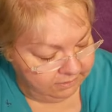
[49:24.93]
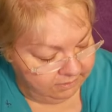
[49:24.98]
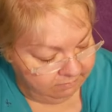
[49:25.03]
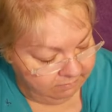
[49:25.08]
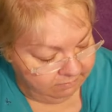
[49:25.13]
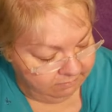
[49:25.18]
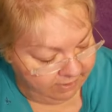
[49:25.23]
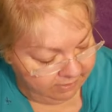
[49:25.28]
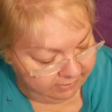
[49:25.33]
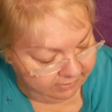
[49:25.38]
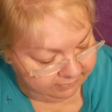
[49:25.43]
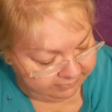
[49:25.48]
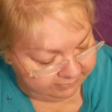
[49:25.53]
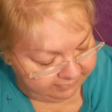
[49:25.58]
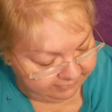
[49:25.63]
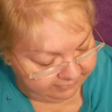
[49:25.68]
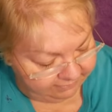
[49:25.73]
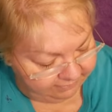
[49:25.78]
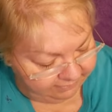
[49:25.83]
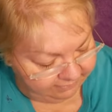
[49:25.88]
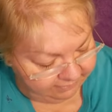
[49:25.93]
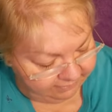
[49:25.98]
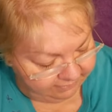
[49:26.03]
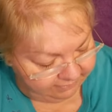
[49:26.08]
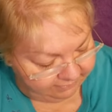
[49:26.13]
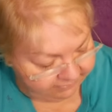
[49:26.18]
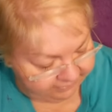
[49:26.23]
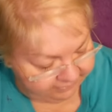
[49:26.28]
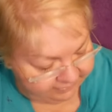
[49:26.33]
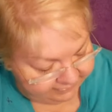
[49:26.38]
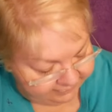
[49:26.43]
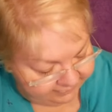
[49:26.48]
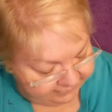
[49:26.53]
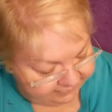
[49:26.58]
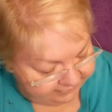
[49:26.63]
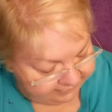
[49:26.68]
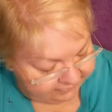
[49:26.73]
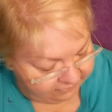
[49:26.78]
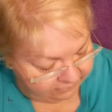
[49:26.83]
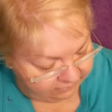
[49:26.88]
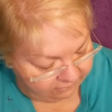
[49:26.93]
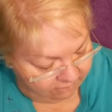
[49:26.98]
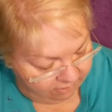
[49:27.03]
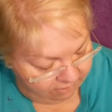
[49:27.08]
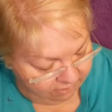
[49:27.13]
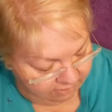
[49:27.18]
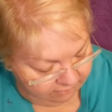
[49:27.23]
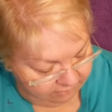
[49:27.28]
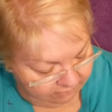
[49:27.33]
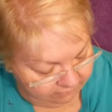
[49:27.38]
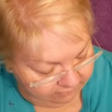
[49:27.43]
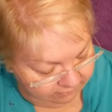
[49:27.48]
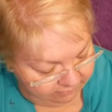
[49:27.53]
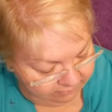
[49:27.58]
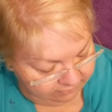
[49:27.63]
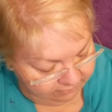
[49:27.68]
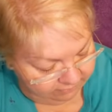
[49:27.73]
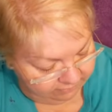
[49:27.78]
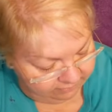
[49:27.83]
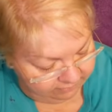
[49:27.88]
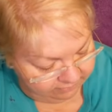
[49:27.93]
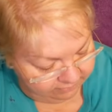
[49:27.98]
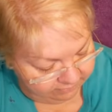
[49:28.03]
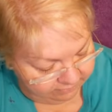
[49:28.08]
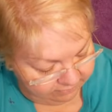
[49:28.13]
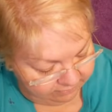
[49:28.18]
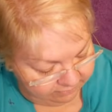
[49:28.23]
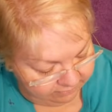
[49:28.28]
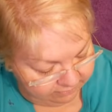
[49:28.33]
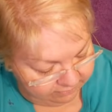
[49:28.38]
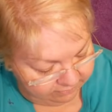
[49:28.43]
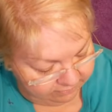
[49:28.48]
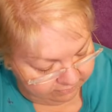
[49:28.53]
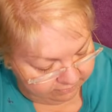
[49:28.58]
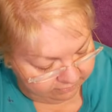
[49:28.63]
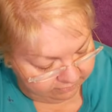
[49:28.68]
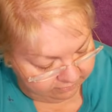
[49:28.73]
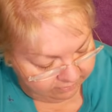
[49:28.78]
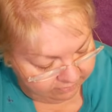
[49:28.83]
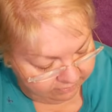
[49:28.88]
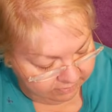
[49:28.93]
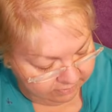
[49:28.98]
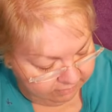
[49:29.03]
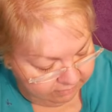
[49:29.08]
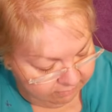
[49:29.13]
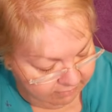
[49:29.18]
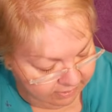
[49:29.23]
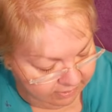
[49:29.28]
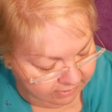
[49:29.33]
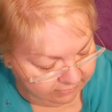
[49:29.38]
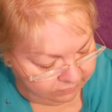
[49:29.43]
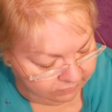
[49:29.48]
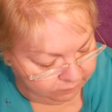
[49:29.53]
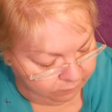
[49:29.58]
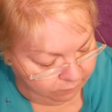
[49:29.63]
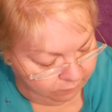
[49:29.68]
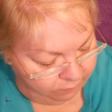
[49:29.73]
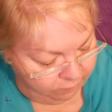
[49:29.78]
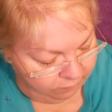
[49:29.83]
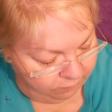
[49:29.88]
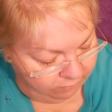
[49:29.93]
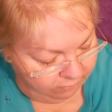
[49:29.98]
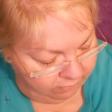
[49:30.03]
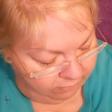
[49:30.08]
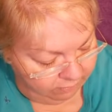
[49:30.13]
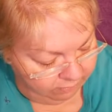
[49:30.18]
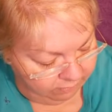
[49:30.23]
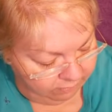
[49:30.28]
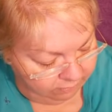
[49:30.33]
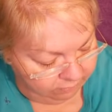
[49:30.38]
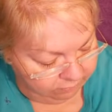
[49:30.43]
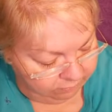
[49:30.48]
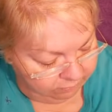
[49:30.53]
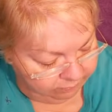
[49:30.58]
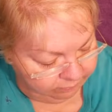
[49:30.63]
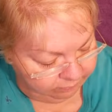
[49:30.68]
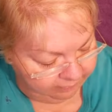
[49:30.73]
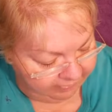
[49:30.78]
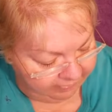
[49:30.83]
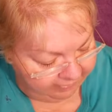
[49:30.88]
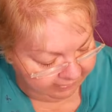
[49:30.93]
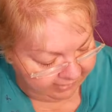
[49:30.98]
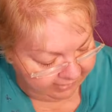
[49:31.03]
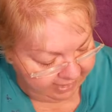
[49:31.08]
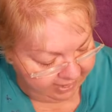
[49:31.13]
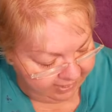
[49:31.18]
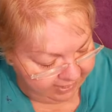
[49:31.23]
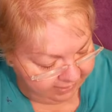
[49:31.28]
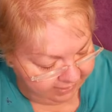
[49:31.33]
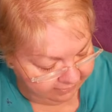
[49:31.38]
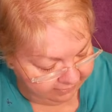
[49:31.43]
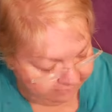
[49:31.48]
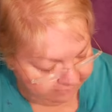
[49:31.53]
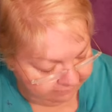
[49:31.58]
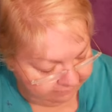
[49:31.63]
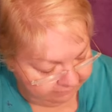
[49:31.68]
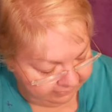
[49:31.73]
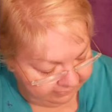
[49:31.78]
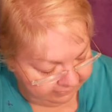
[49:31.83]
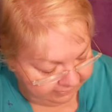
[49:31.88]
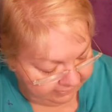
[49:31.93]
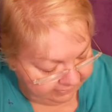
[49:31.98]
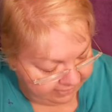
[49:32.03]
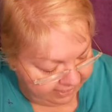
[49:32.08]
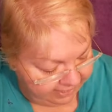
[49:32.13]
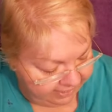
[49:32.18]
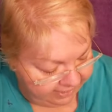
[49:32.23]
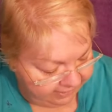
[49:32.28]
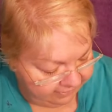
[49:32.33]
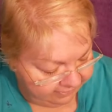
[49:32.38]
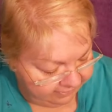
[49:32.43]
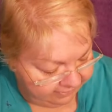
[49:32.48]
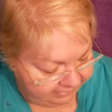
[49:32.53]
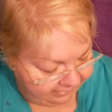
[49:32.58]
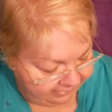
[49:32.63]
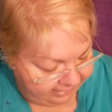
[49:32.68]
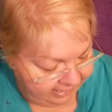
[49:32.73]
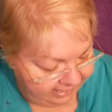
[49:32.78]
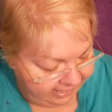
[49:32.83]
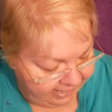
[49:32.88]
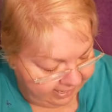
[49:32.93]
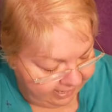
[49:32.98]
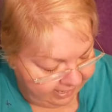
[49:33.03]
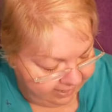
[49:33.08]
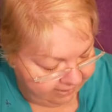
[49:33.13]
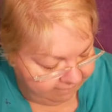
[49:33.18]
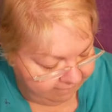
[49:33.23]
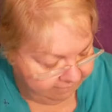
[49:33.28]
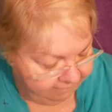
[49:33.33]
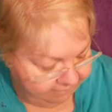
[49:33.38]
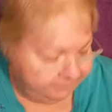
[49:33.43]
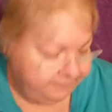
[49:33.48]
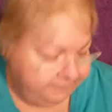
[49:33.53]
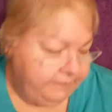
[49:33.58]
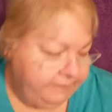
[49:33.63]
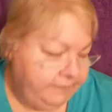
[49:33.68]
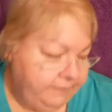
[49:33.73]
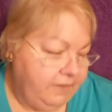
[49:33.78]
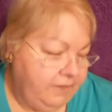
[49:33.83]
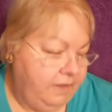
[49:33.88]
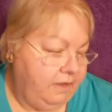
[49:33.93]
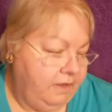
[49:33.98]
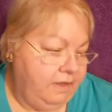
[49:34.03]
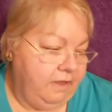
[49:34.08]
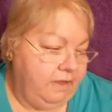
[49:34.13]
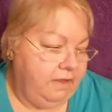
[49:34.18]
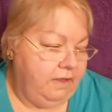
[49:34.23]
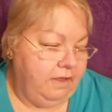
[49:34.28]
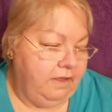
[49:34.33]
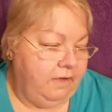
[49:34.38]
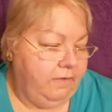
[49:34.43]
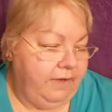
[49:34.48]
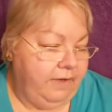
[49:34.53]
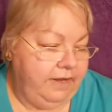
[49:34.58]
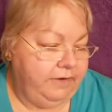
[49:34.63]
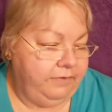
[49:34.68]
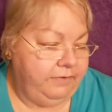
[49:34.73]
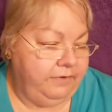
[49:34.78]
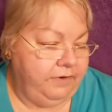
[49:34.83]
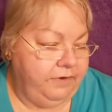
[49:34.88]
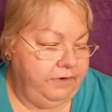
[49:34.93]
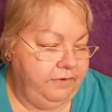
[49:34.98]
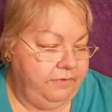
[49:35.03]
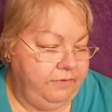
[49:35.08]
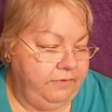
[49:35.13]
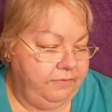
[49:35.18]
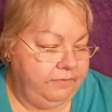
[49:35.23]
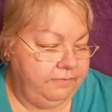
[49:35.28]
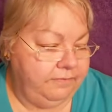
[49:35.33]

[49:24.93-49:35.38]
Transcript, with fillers: Mont, oh, this is a long word. Montmorillonite play? Oh, I don't know.